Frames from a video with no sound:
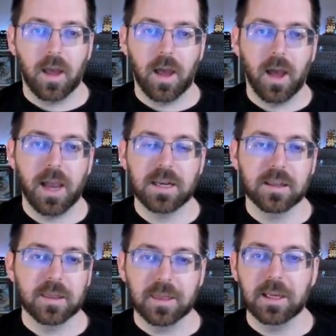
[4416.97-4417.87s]

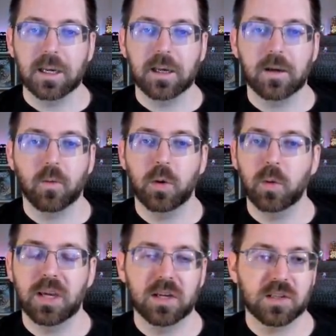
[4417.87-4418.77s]
didn't think we
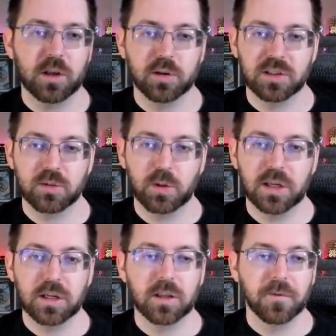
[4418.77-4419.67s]
would get as close as we
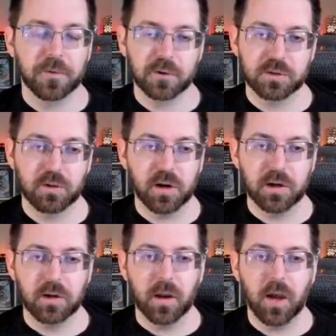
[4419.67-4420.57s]
did to the first
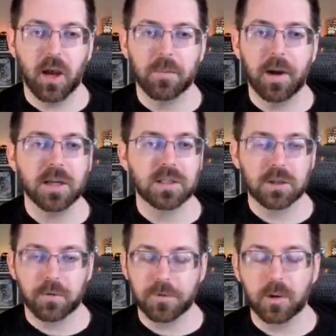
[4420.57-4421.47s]
run. I
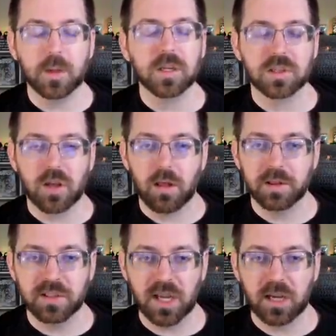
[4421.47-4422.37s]
still felt we had a solid
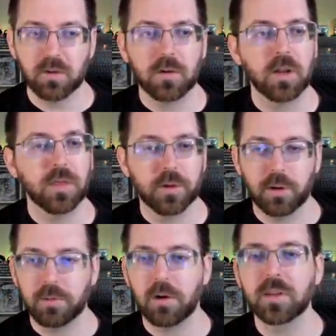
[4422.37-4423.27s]
second run.
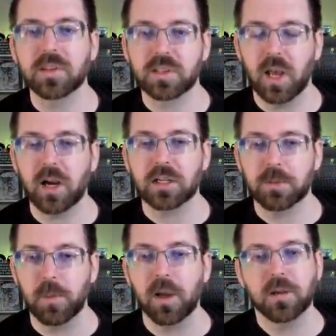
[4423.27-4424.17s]
Third run sucked,
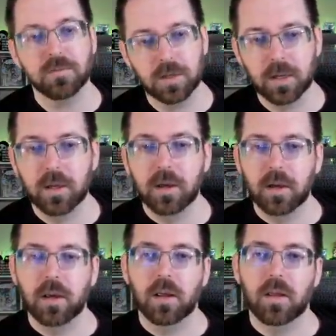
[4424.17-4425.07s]
but
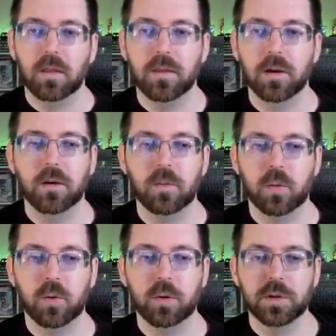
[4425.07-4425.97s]
the
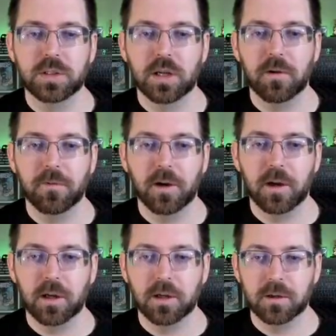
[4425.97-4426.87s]
rules
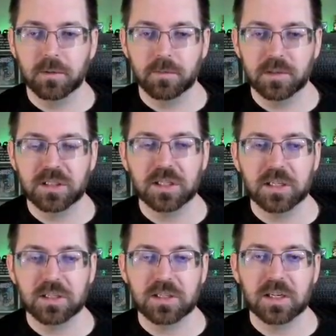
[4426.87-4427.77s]
of
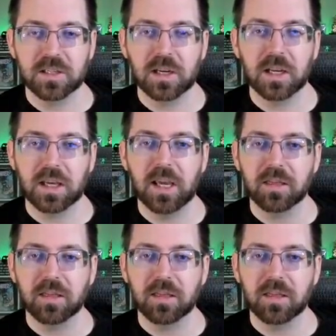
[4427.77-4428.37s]
statistics indicate